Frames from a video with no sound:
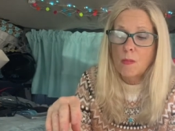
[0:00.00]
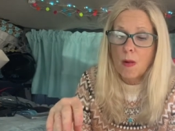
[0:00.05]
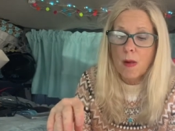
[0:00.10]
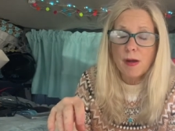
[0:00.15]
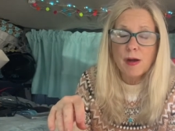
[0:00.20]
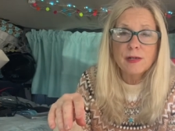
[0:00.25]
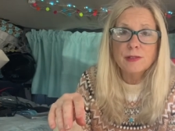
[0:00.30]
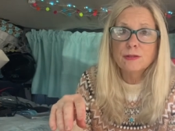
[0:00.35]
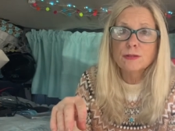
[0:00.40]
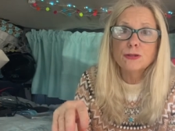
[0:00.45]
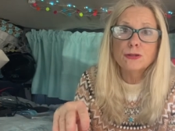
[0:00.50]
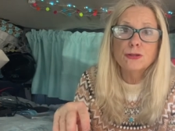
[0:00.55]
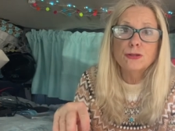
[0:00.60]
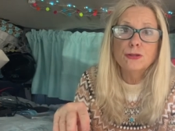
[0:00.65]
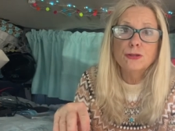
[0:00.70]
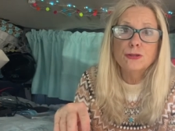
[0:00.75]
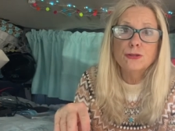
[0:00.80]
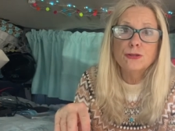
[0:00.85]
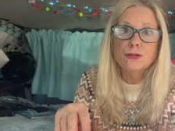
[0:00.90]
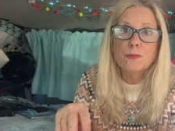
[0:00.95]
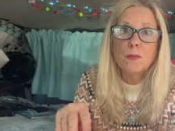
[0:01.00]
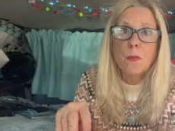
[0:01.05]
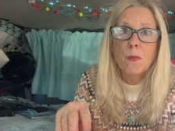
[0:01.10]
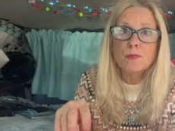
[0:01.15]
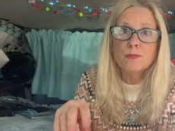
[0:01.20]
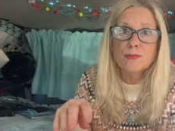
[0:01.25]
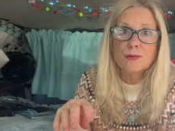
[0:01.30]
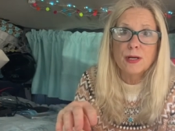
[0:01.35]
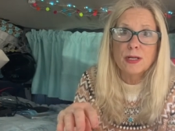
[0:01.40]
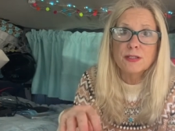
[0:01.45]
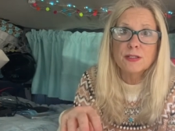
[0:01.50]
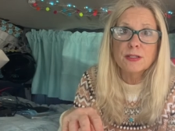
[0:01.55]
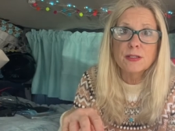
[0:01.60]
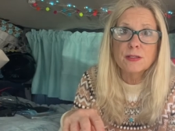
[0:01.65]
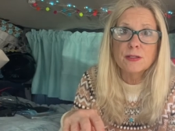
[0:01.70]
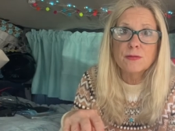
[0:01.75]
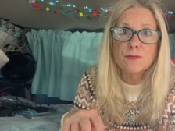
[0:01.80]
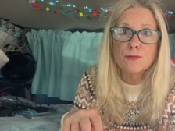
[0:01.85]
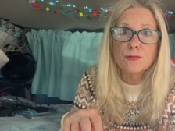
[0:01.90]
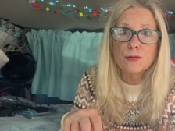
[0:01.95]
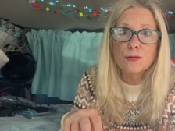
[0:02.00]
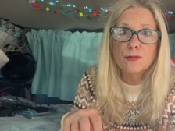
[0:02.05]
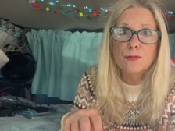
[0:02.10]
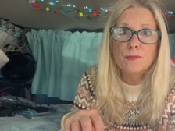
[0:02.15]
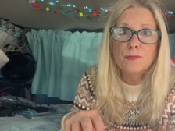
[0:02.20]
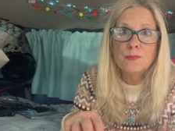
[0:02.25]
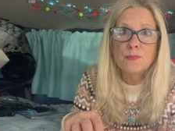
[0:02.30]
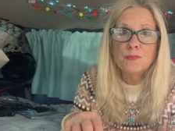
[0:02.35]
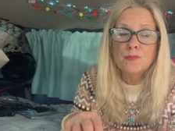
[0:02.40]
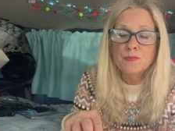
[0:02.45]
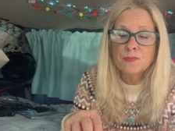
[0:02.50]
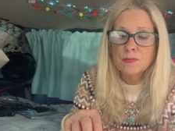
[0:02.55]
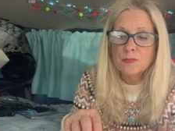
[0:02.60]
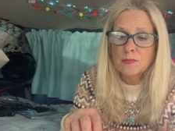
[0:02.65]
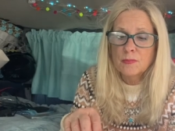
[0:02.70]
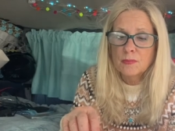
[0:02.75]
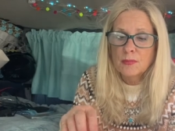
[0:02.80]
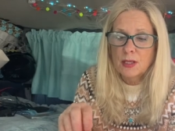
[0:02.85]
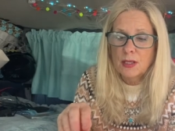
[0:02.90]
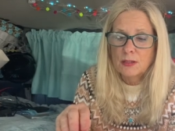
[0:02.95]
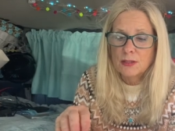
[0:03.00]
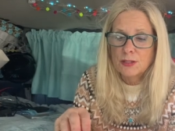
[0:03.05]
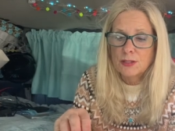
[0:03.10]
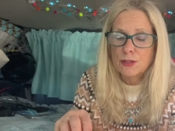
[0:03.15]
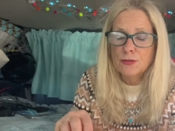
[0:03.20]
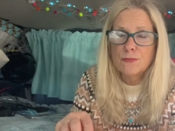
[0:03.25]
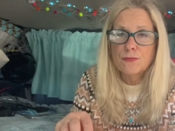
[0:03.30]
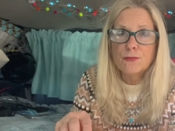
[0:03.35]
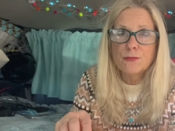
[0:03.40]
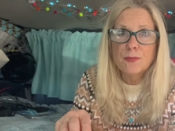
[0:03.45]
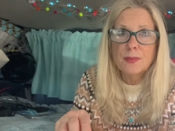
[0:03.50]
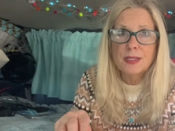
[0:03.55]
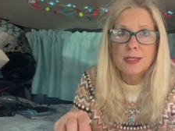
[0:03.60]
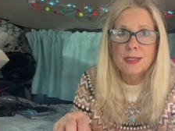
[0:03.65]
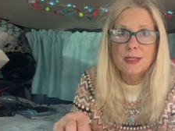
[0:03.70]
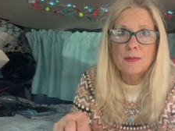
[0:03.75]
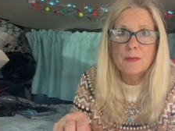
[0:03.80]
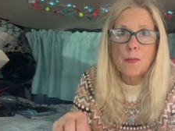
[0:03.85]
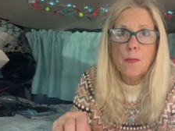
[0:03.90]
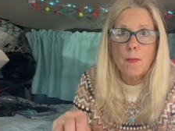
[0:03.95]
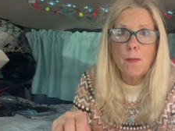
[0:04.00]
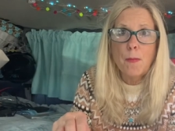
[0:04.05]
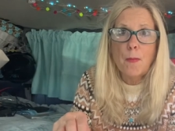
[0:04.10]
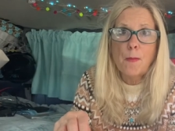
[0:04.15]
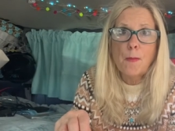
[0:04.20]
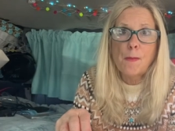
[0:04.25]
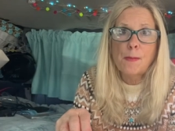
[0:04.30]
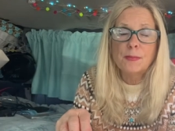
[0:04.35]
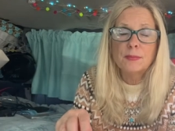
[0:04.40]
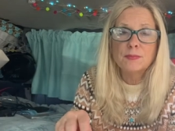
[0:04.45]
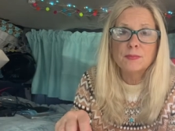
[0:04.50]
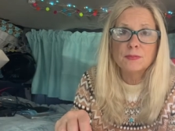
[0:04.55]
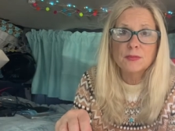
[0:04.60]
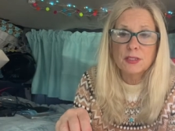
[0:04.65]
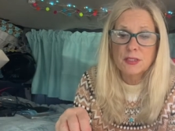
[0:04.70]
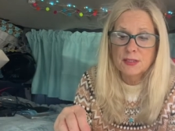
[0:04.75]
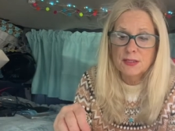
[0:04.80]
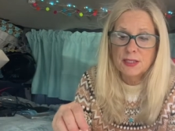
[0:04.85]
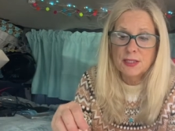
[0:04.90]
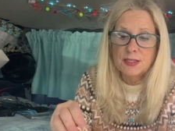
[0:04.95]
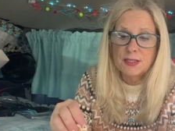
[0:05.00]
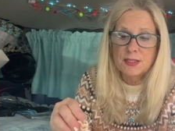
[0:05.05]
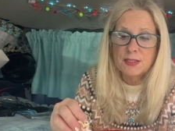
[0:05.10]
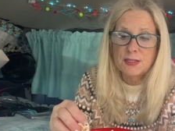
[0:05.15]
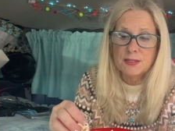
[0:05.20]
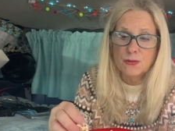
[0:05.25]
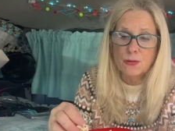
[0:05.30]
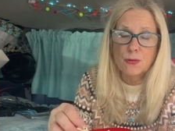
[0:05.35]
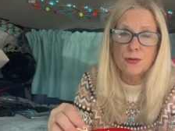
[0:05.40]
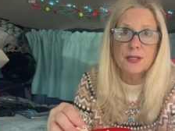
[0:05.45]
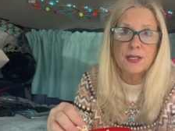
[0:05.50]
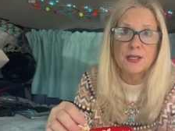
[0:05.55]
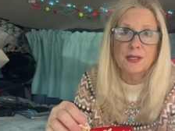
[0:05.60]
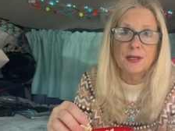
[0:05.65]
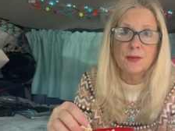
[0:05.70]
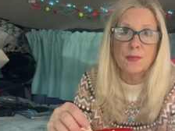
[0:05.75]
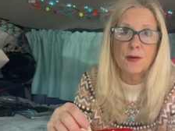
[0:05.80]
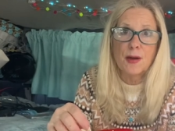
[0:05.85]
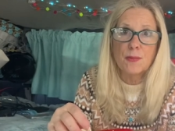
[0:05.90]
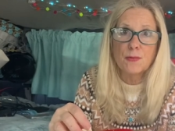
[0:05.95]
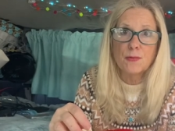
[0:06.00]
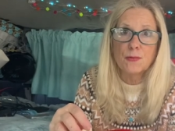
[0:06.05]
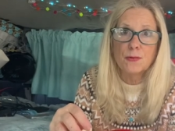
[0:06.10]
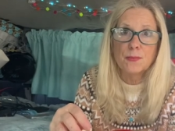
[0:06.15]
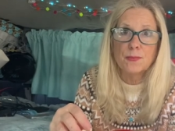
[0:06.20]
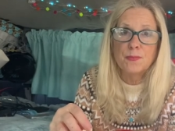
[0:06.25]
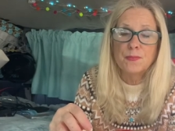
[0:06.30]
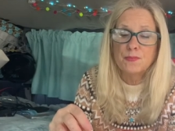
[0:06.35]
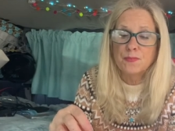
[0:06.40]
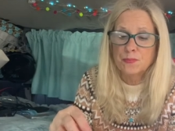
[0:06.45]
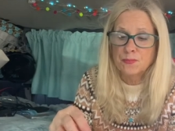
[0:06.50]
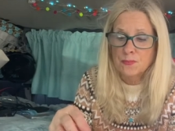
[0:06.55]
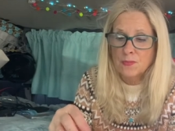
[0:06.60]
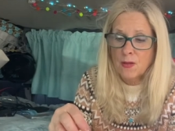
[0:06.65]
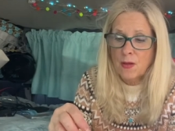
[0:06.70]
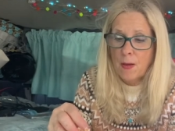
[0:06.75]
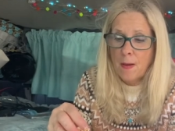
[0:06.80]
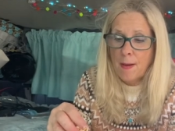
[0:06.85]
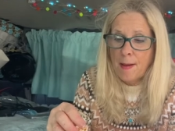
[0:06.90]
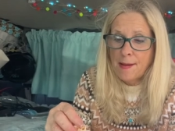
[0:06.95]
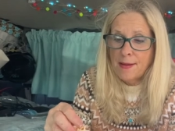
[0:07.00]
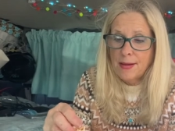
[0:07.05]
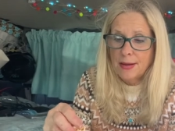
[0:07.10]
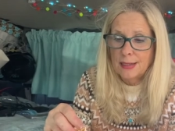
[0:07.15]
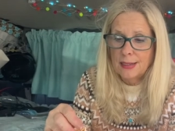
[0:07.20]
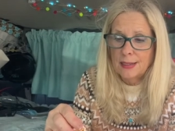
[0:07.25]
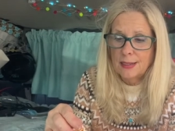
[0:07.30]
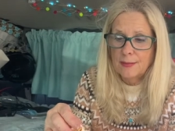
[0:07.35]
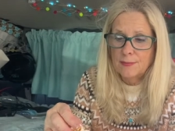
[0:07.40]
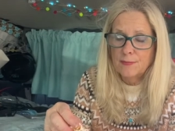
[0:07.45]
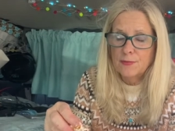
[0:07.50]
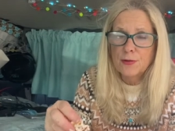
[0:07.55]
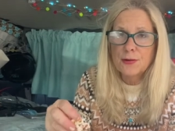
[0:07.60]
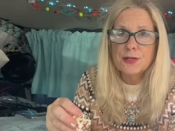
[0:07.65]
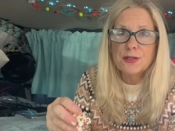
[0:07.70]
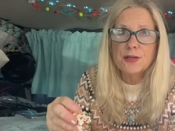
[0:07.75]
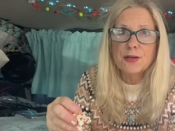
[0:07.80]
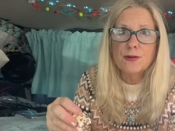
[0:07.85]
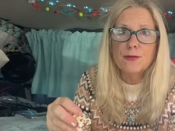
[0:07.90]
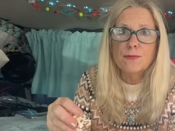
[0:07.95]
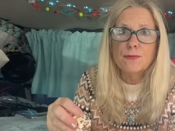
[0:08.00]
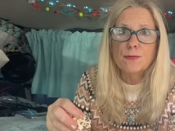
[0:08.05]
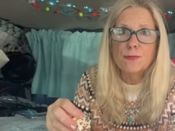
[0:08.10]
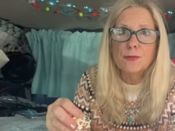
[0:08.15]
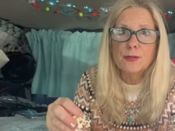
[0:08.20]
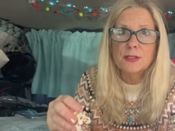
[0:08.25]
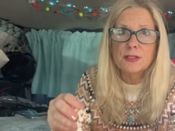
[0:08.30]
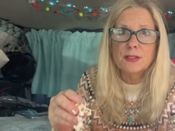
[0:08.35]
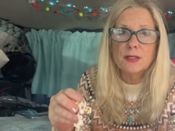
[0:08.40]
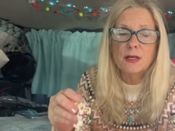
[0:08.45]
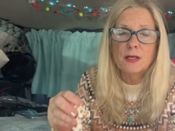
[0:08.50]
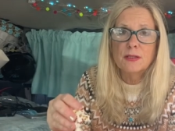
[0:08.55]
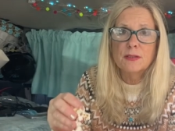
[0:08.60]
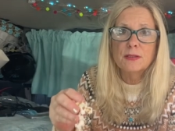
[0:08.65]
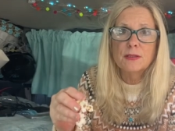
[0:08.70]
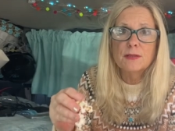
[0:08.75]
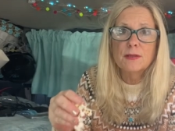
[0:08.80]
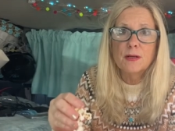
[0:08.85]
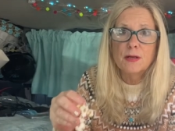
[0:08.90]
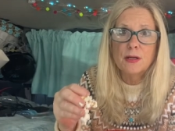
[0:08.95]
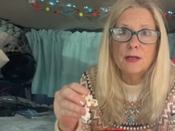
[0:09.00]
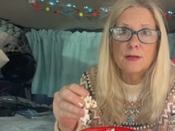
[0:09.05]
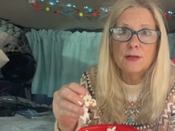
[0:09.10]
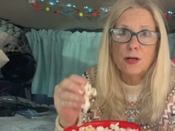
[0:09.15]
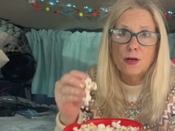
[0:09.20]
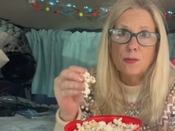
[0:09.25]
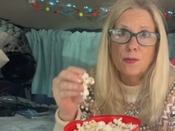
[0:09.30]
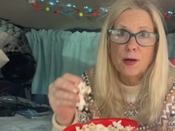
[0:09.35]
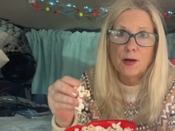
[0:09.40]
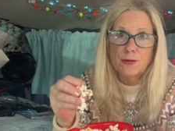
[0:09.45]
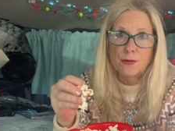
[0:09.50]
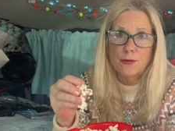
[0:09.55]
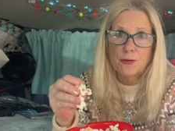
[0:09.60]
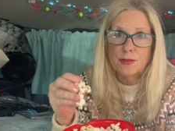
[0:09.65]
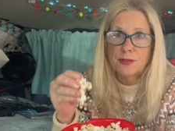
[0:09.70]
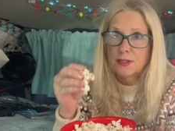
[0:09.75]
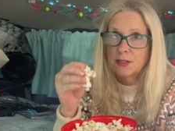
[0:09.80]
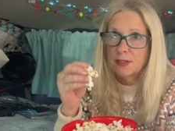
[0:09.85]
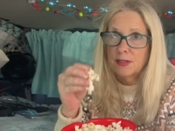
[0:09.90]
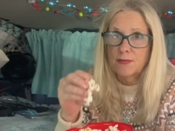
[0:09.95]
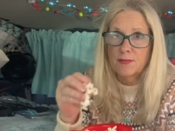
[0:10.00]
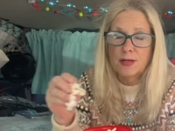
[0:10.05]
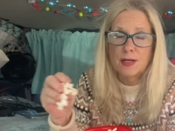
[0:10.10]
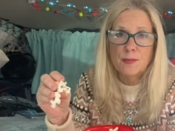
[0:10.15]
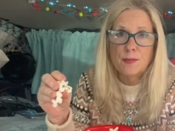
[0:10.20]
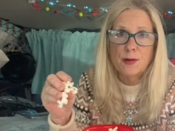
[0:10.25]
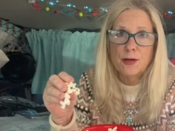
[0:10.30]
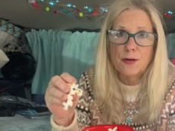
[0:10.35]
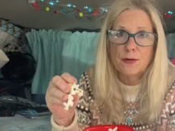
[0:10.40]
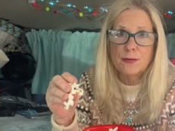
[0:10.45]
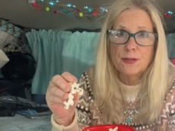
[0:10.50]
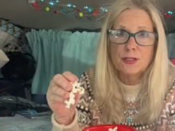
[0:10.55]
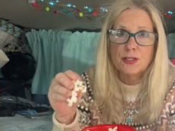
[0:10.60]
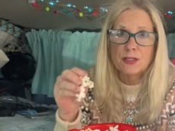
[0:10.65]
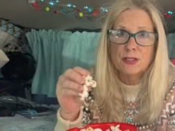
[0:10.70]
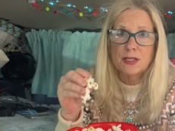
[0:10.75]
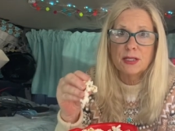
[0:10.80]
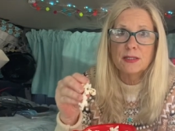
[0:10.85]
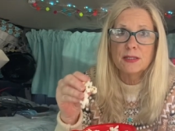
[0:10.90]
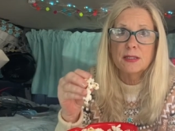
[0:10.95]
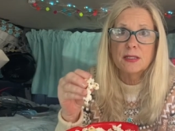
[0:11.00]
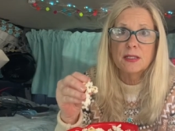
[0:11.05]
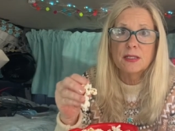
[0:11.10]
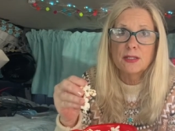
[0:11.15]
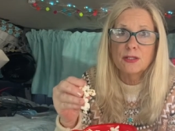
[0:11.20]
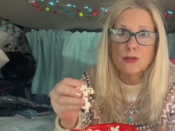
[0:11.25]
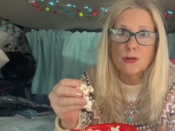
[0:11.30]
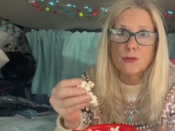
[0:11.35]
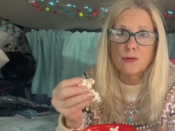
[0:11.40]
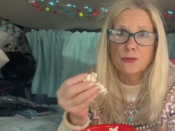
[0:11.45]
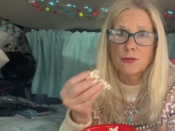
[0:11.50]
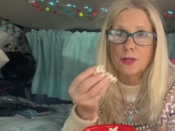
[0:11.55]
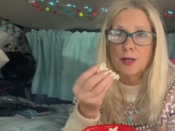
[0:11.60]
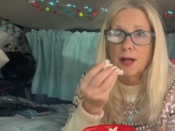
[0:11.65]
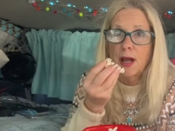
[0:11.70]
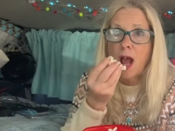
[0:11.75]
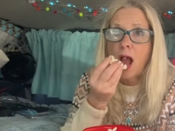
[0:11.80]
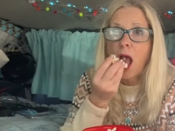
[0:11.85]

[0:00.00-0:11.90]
I don't use processed food. So for me, because this is organic popcorn, I'm very careful. It's no butter. It doesn't have any butter. It just has sea salt on it.